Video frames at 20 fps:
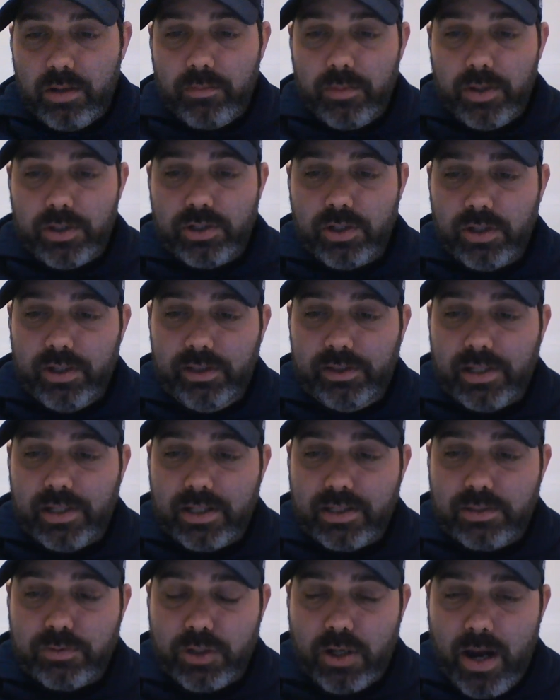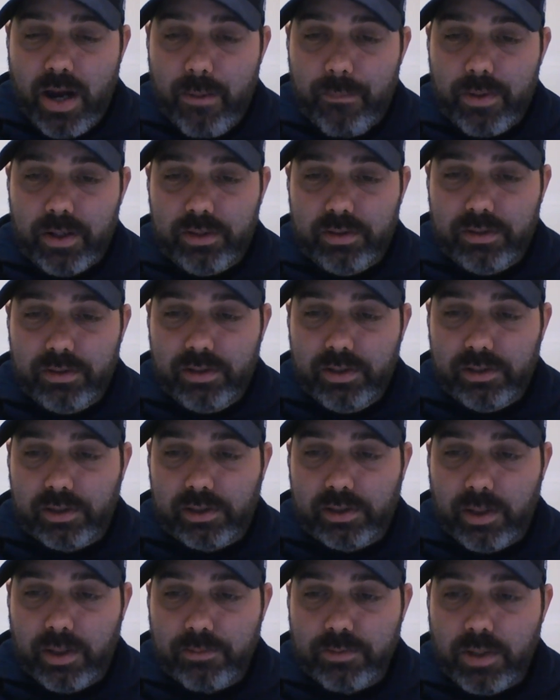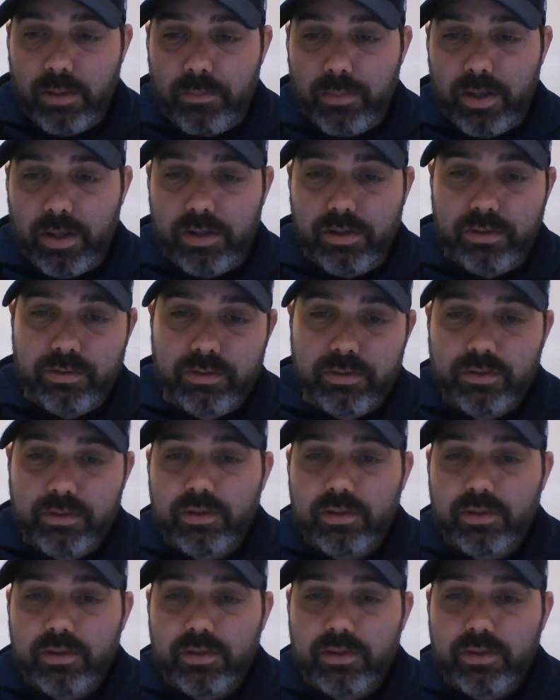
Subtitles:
make sure to hit that subscribe button, hit the thumbs up button.